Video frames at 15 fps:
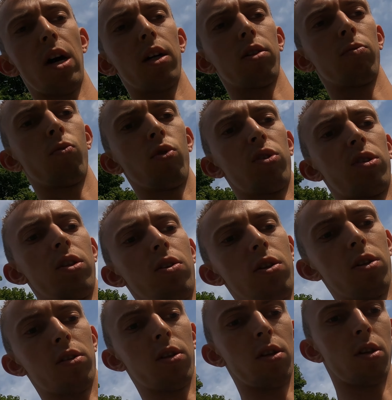soccer more
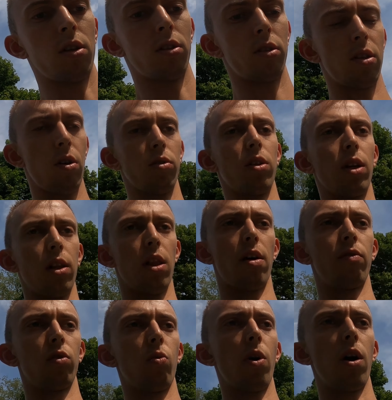seriously, since I was like
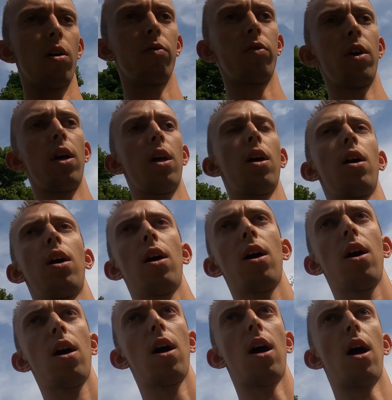11, 12,
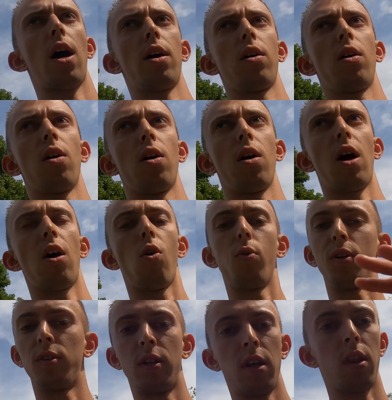I, uh, I
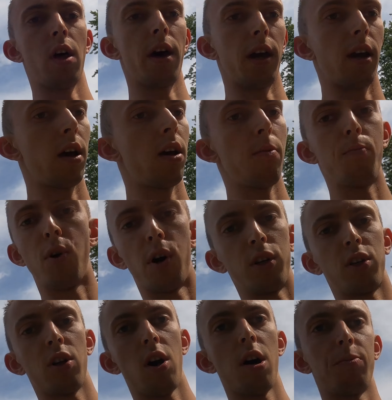always did like
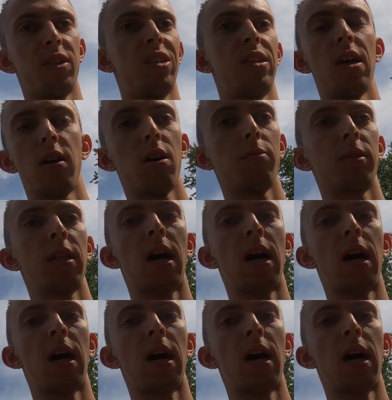push-ups, sit-ups